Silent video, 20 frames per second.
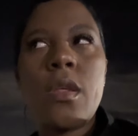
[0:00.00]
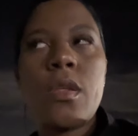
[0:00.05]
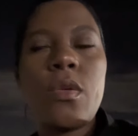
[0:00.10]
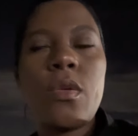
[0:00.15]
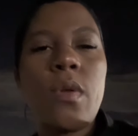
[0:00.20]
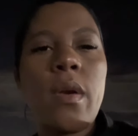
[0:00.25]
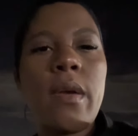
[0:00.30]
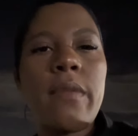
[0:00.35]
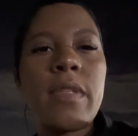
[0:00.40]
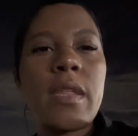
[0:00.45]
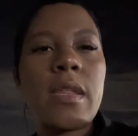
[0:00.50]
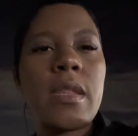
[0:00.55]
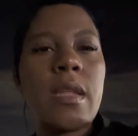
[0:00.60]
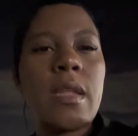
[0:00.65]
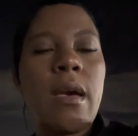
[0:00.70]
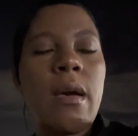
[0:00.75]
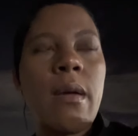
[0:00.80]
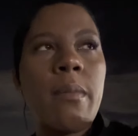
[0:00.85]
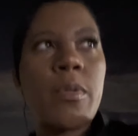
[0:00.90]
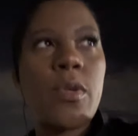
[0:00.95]
You have to
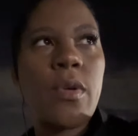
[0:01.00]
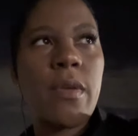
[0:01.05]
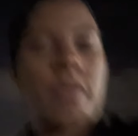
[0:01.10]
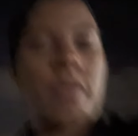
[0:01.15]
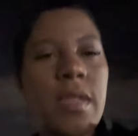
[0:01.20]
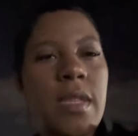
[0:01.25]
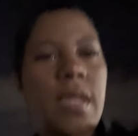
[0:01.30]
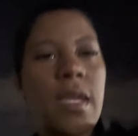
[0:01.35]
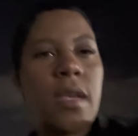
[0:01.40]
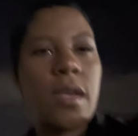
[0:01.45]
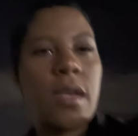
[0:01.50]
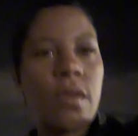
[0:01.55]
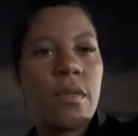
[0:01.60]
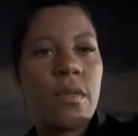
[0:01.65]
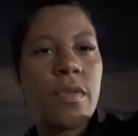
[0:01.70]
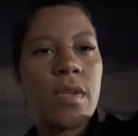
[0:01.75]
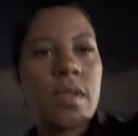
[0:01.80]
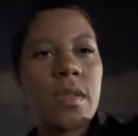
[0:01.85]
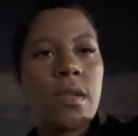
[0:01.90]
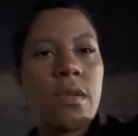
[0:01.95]
stop. You have to take
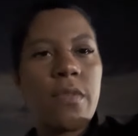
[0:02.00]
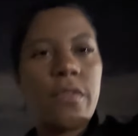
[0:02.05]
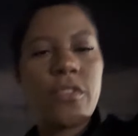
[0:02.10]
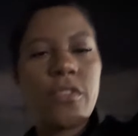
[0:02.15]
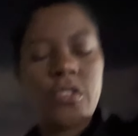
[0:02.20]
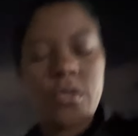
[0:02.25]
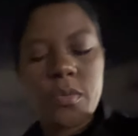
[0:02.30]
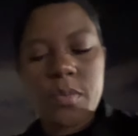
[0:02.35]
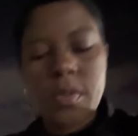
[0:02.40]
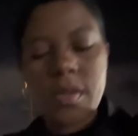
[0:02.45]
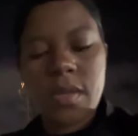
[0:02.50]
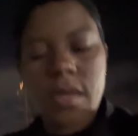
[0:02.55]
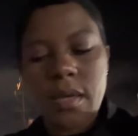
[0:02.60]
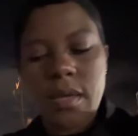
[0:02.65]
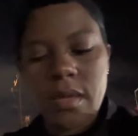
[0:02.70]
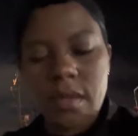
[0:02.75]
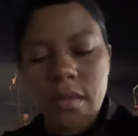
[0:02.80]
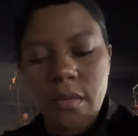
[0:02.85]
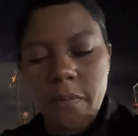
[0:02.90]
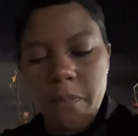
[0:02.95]
of yourself. And she was
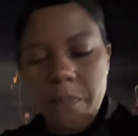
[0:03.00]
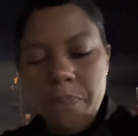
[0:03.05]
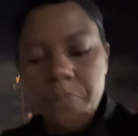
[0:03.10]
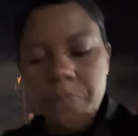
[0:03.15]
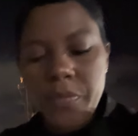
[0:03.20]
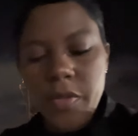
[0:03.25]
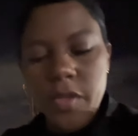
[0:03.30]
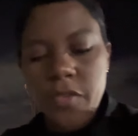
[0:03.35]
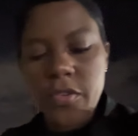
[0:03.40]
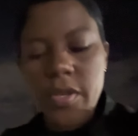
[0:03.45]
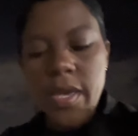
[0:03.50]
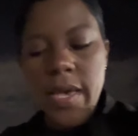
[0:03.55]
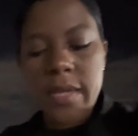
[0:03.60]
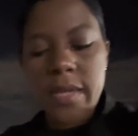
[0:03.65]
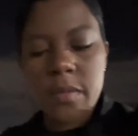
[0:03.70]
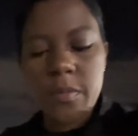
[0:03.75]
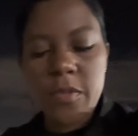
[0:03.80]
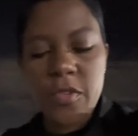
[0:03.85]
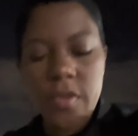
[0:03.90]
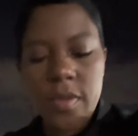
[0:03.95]
like, she
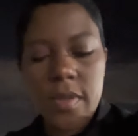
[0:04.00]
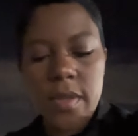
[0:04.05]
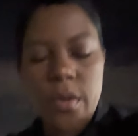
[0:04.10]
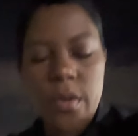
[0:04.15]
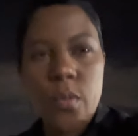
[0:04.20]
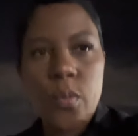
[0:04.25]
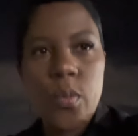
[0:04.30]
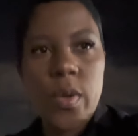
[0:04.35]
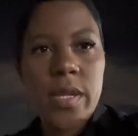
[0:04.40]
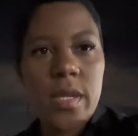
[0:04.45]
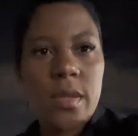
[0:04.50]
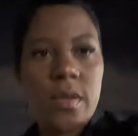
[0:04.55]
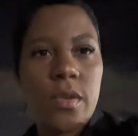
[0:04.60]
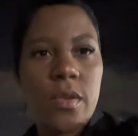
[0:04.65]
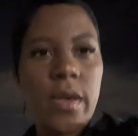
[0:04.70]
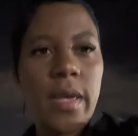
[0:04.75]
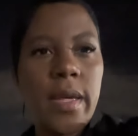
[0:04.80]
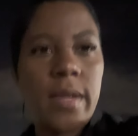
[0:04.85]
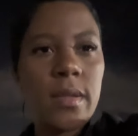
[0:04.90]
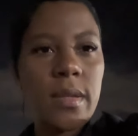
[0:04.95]
asked me, she said, what is
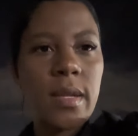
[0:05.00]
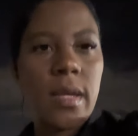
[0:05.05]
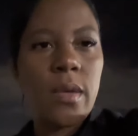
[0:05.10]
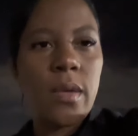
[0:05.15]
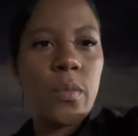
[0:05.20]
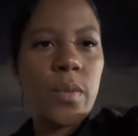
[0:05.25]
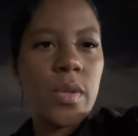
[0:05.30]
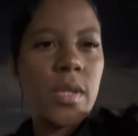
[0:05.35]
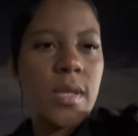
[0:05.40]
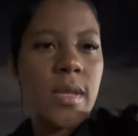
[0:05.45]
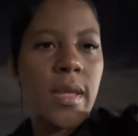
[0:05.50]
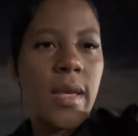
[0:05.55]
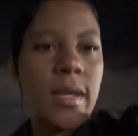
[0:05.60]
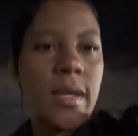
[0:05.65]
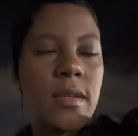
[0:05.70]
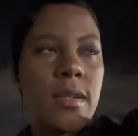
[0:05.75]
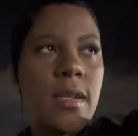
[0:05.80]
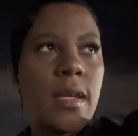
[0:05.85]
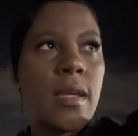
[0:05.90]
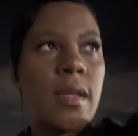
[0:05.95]
your end date? What is the
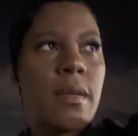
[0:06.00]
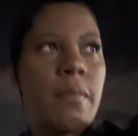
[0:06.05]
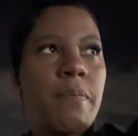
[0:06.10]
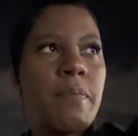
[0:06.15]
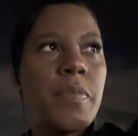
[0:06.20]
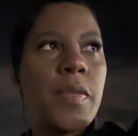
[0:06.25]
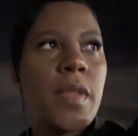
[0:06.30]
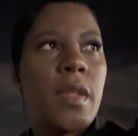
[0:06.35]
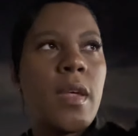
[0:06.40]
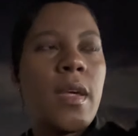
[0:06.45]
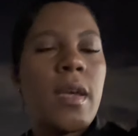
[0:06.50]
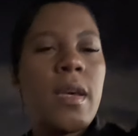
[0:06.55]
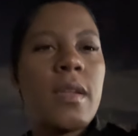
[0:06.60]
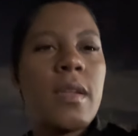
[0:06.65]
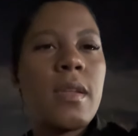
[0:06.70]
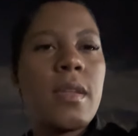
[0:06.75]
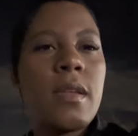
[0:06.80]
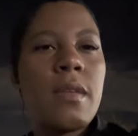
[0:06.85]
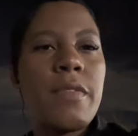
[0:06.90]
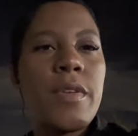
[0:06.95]
end date? And
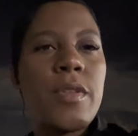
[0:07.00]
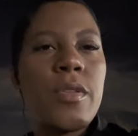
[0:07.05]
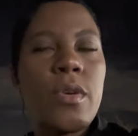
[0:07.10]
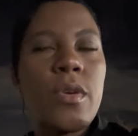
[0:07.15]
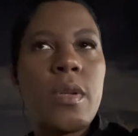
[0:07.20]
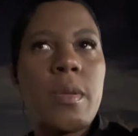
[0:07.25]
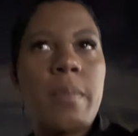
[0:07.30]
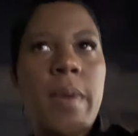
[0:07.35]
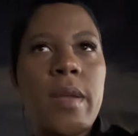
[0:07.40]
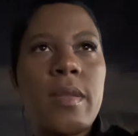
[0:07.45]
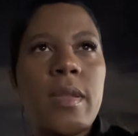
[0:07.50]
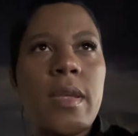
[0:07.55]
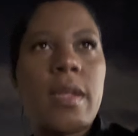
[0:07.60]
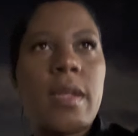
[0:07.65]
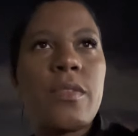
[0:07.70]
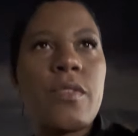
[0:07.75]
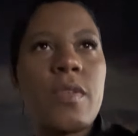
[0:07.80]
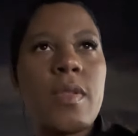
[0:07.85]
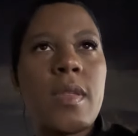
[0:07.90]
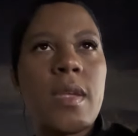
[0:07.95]
I never thought about that. I
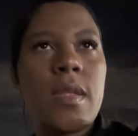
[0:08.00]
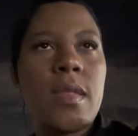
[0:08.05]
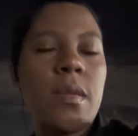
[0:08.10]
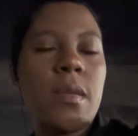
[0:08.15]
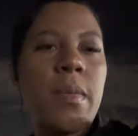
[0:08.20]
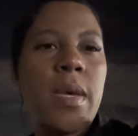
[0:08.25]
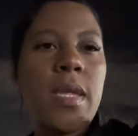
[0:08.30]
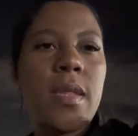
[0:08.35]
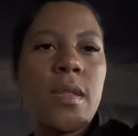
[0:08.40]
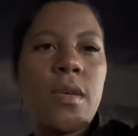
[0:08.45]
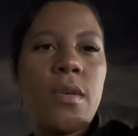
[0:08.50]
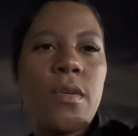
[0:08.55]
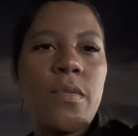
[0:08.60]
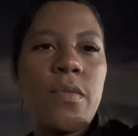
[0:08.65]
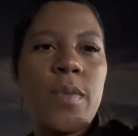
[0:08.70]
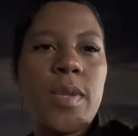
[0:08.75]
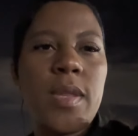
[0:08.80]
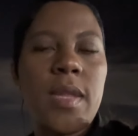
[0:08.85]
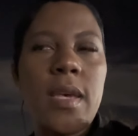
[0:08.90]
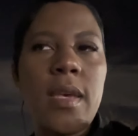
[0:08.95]
just said to myself,
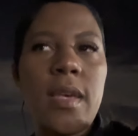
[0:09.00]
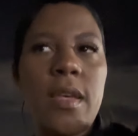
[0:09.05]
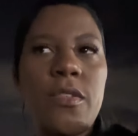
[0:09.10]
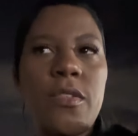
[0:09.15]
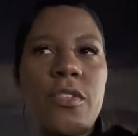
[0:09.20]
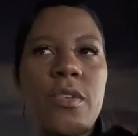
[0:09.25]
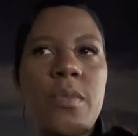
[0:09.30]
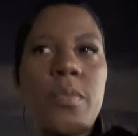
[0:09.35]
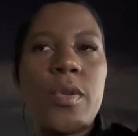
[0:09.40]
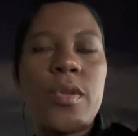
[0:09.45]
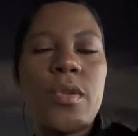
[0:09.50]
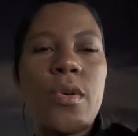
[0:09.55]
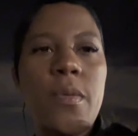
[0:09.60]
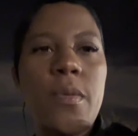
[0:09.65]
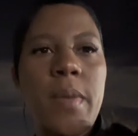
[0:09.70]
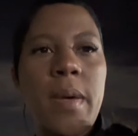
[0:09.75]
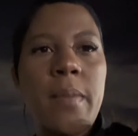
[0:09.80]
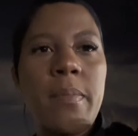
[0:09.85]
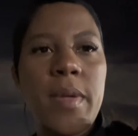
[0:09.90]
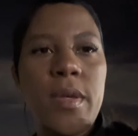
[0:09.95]
once I catch up with all
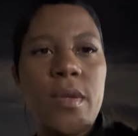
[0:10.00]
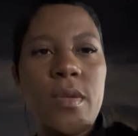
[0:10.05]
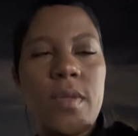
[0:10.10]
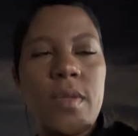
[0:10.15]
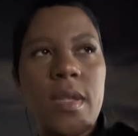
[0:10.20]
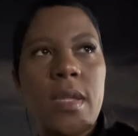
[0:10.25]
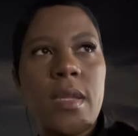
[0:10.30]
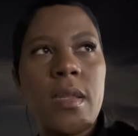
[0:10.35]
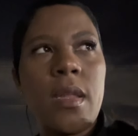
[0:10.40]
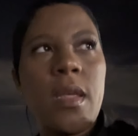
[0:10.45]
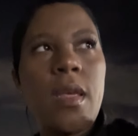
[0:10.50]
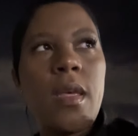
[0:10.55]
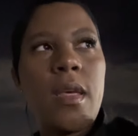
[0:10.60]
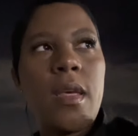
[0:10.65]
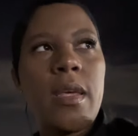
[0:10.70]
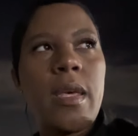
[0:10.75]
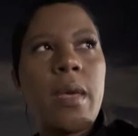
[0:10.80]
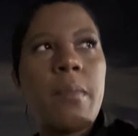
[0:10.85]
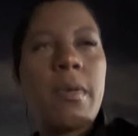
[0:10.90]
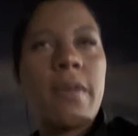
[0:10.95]
my bills and
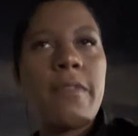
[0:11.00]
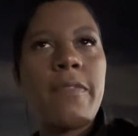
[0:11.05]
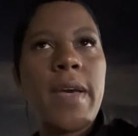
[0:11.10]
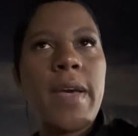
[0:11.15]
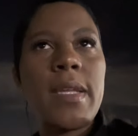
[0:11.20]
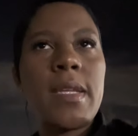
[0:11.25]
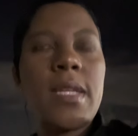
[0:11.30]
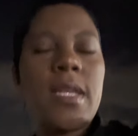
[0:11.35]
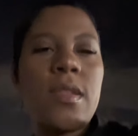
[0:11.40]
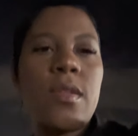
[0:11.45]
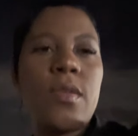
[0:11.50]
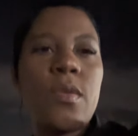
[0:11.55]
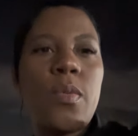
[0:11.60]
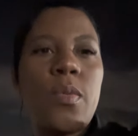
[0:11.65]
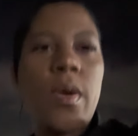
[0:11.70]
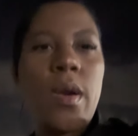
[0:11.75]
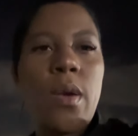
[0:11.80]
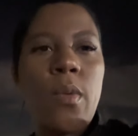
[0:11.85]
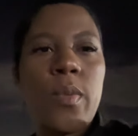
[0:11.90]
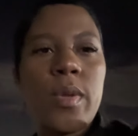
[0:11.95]
get my finances
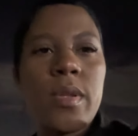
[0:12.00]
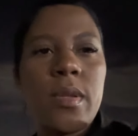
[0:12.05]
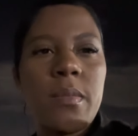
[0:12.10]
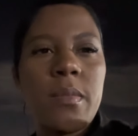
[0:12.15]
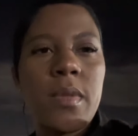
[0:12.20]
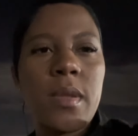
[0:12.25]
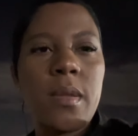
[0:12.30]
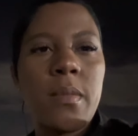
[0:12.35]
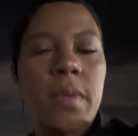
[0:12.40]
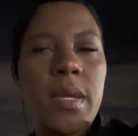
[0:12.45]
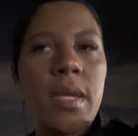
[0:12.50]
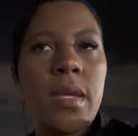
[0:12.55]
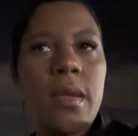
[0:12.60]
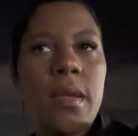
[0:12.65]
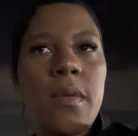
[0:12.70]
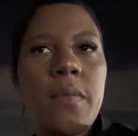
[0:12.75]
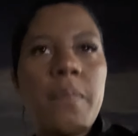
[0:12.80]
where I want them to be,